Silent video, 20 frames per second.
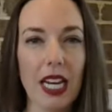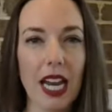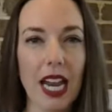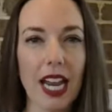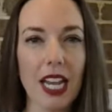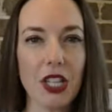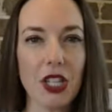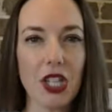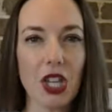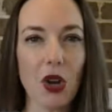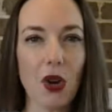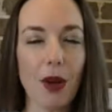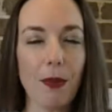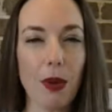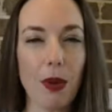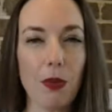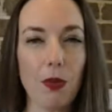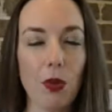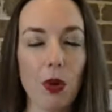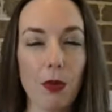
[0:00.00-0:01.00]
And so I've
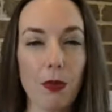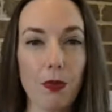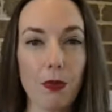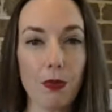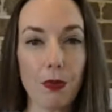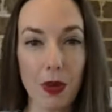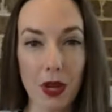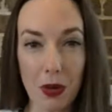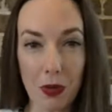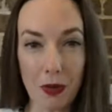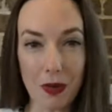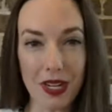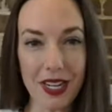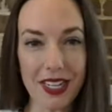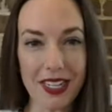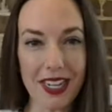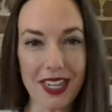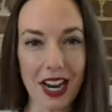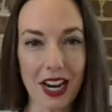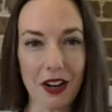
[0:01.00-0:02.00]
been a woman
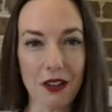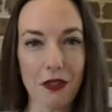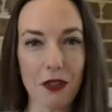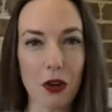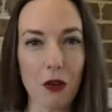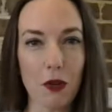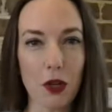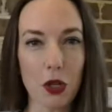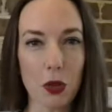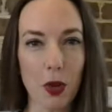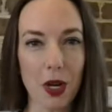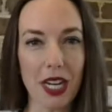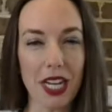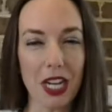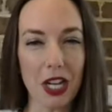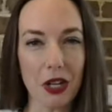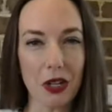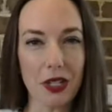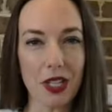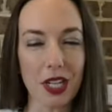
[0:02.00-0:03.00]
in tech for over 20
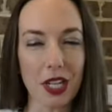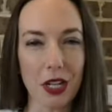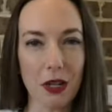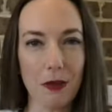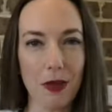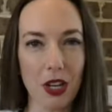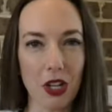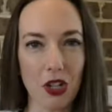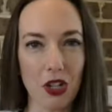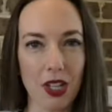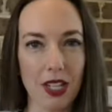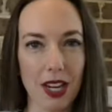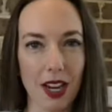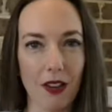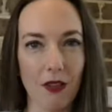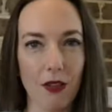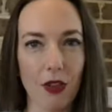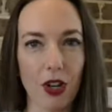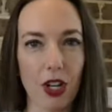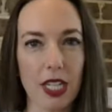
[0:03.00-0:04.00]
years, like you mentioned,
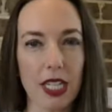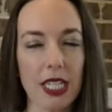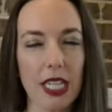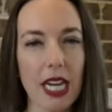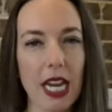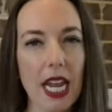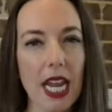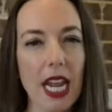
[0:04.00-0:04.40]
Everett.